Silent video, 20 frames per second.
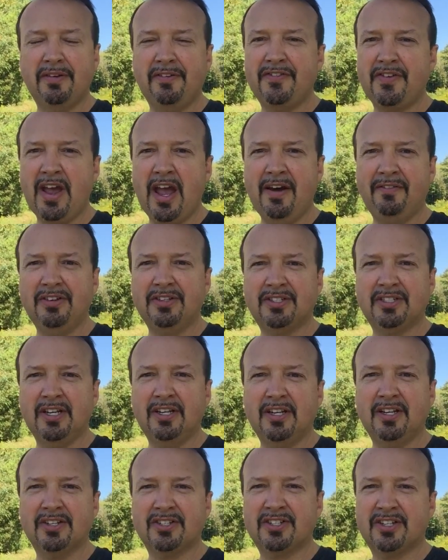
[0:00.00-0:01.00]
If you haven't
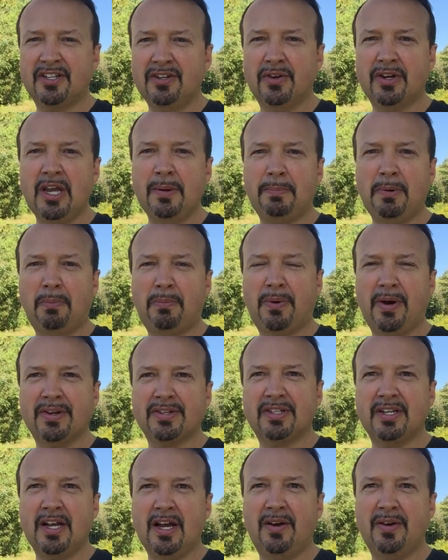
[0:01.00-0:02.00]
seen it, still keep on
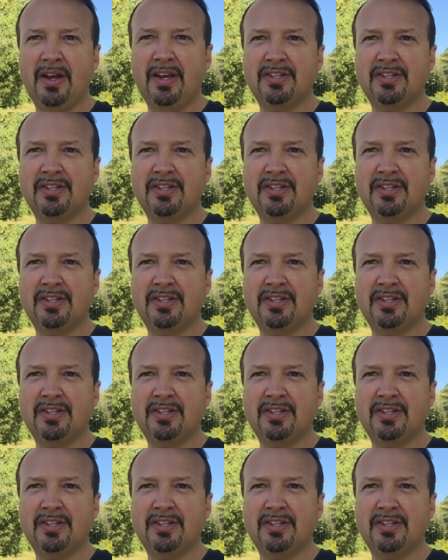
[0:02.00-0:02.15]
pressing out.